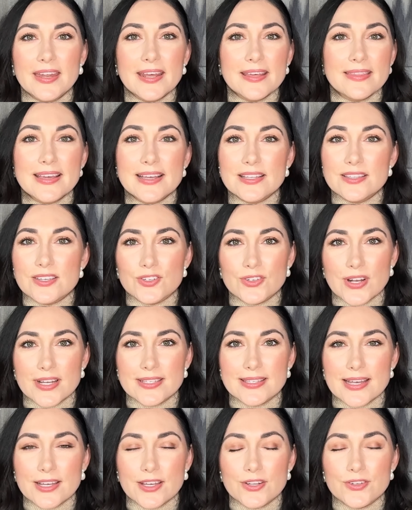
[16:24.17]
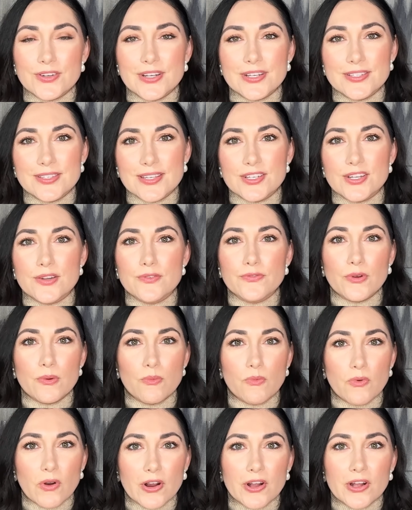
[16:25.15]
I think it's a dress that can transition from
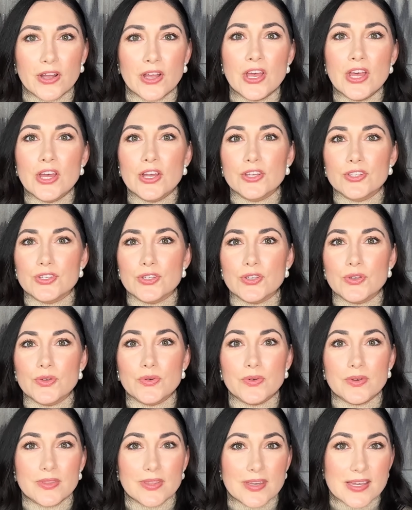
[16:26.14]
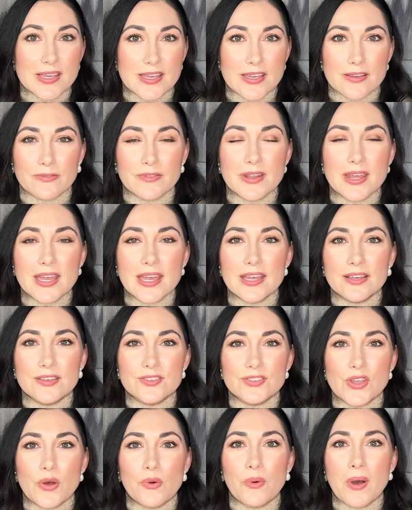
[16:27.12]
work to the evening.
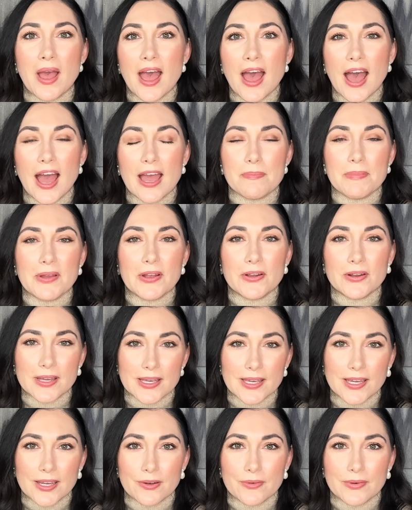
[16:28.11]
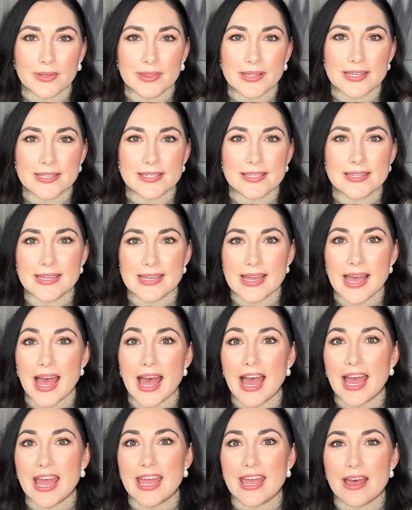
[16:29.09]
So I paired it here with these
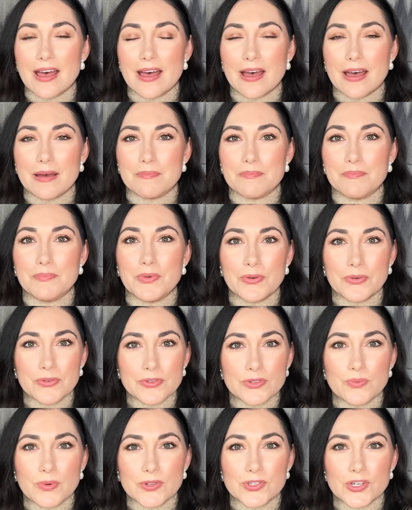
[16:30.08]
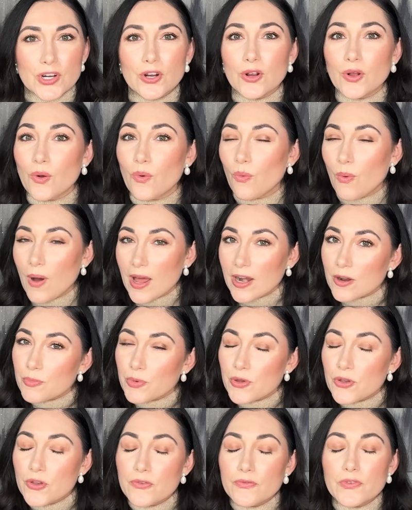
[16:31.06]
knee-high boots, which are
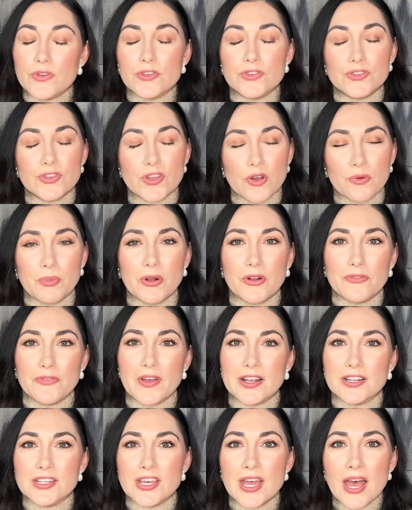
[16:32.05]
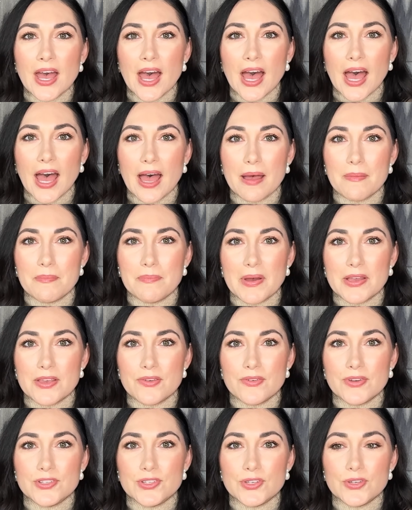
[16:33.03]
waterproof, so perfect. But you
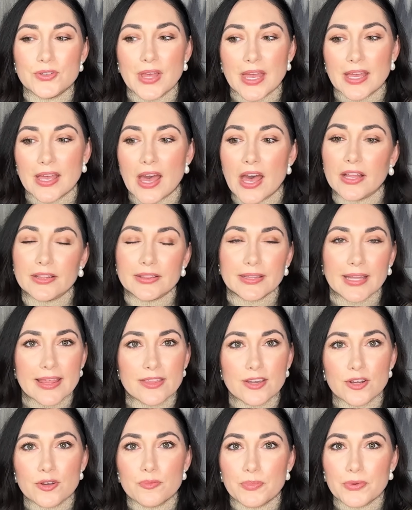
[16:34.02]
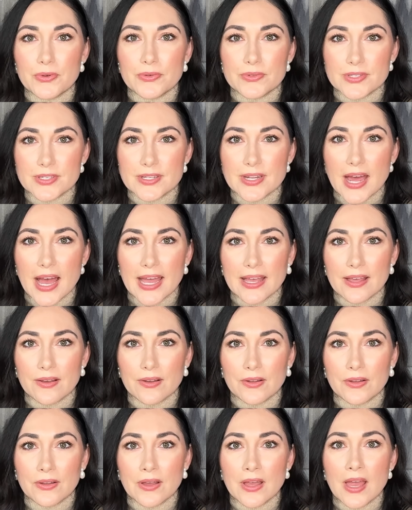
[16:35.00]
could do like a leather boot
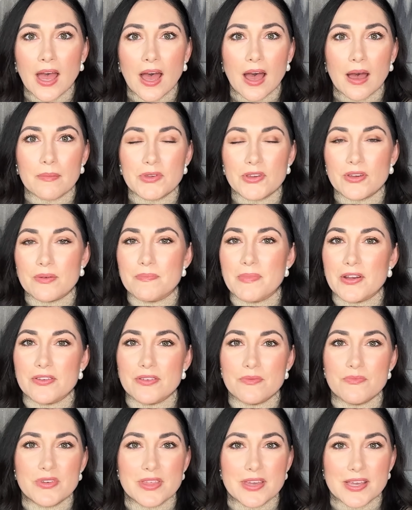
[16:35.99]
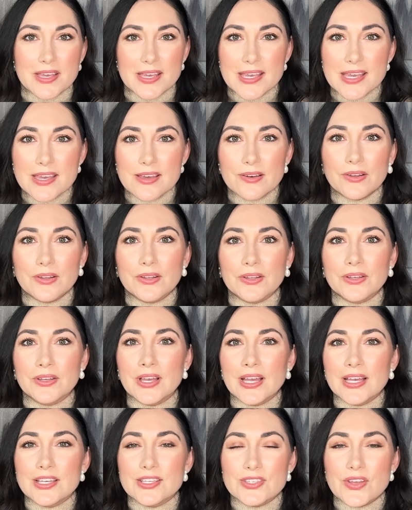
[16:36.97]
style. You can pair them with a heel.
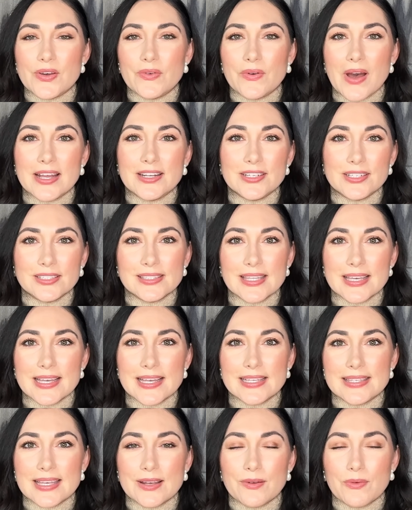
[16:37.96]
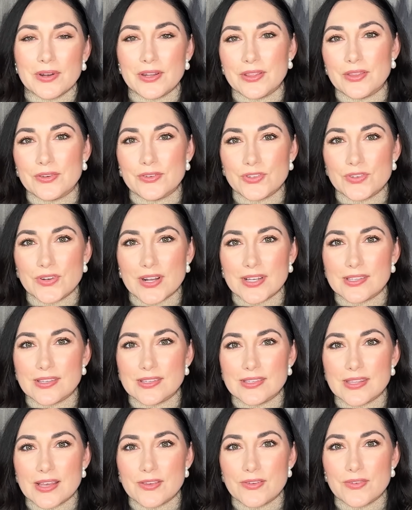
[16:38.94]
So I just think it's like one of those dresses
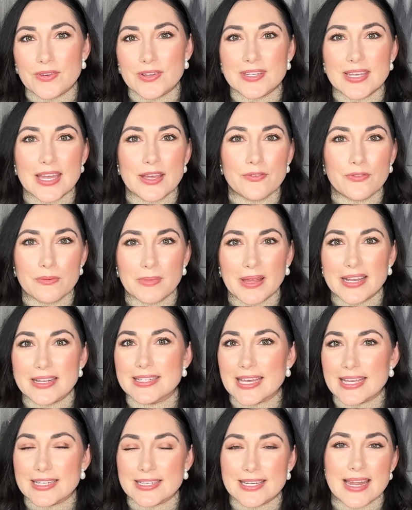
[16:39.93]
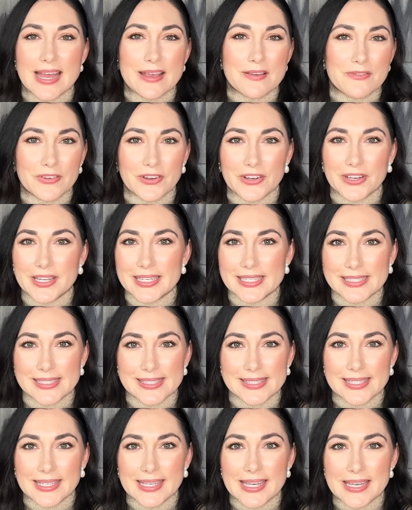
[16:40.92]
that you could take from like day to night very
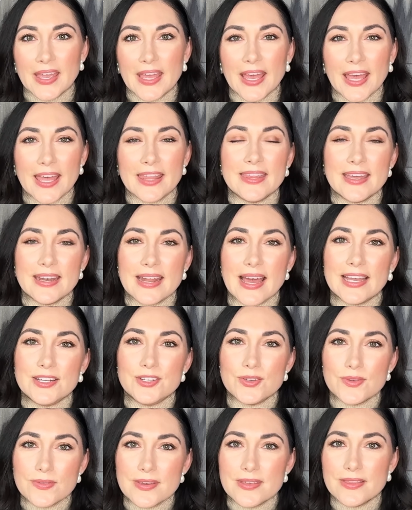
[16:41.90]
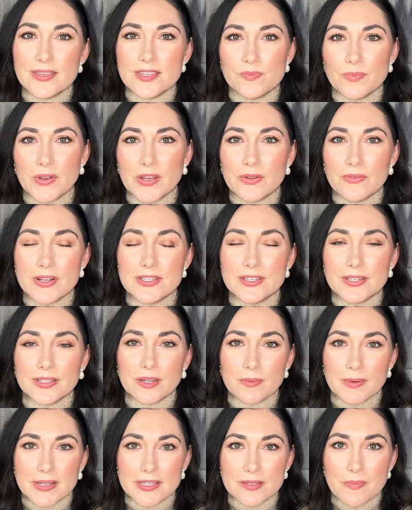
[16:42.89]
easily. And then I do think this brand runs a little
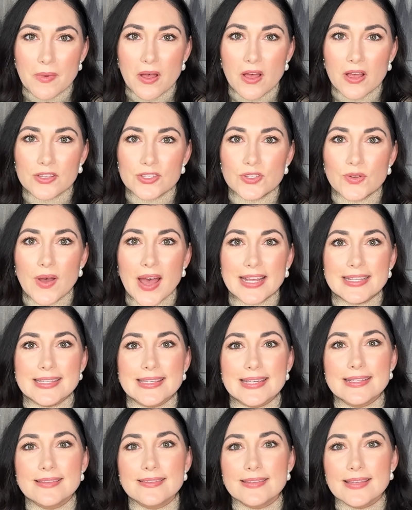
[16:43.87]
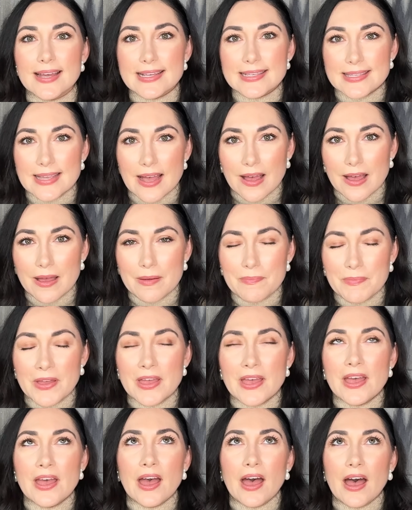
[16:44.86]
bit small, so I did size up.
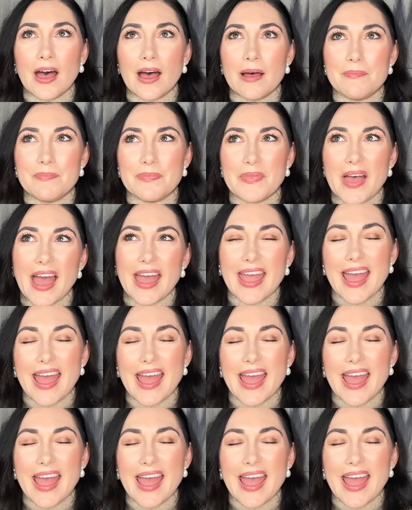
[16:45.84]
I